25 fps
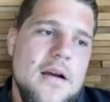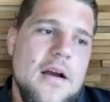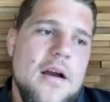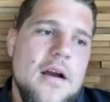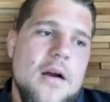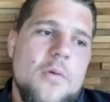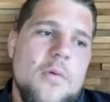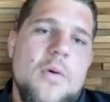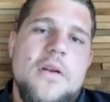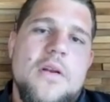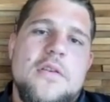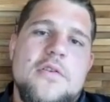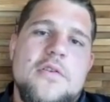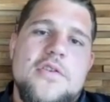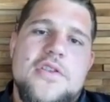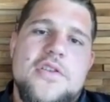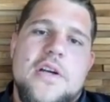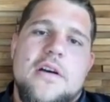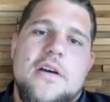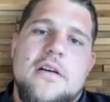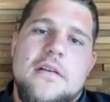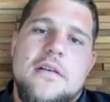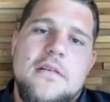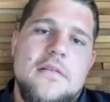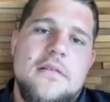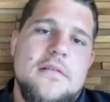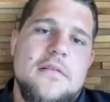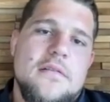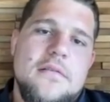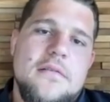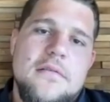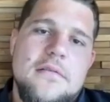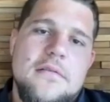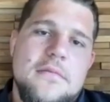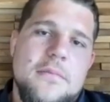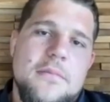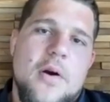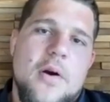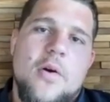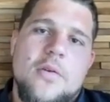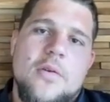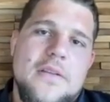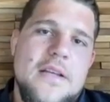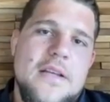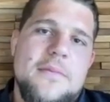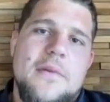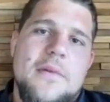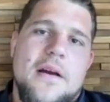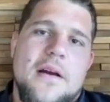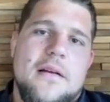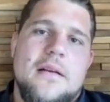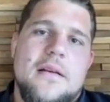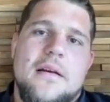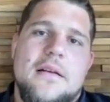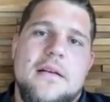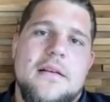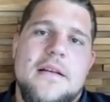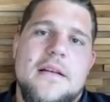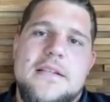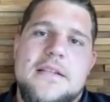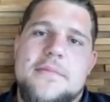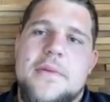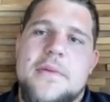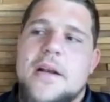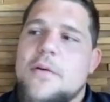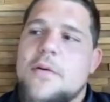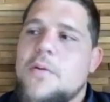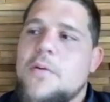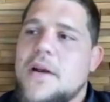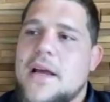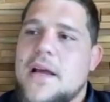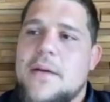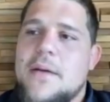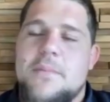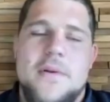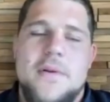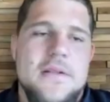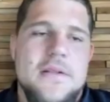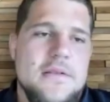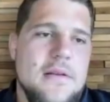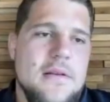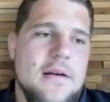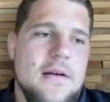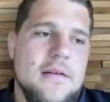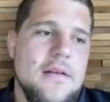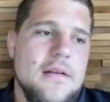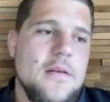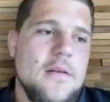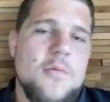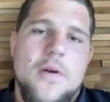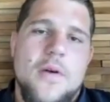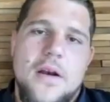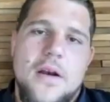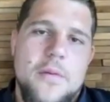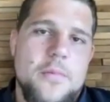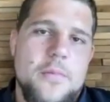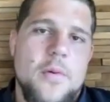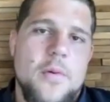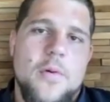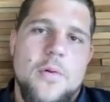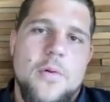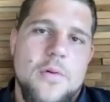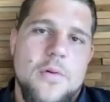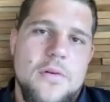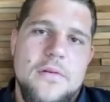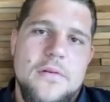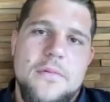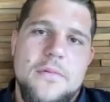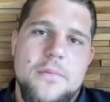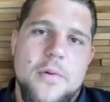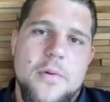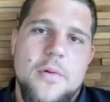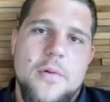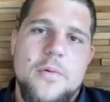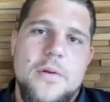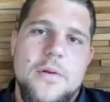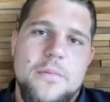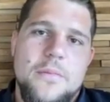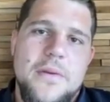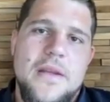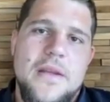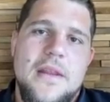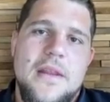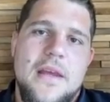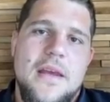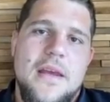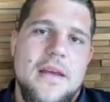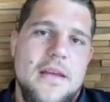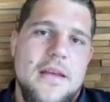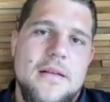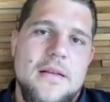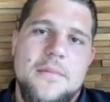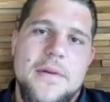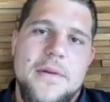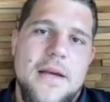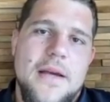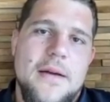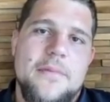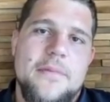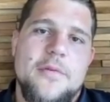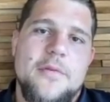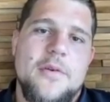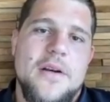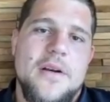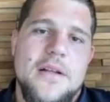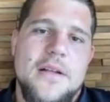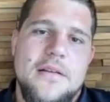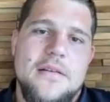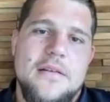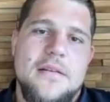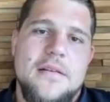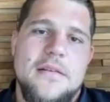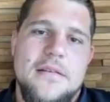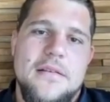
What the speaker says: want to show my whole team, like, it doesn't matter what happens, like, don't worry, Paul will be there, he'll be up for it.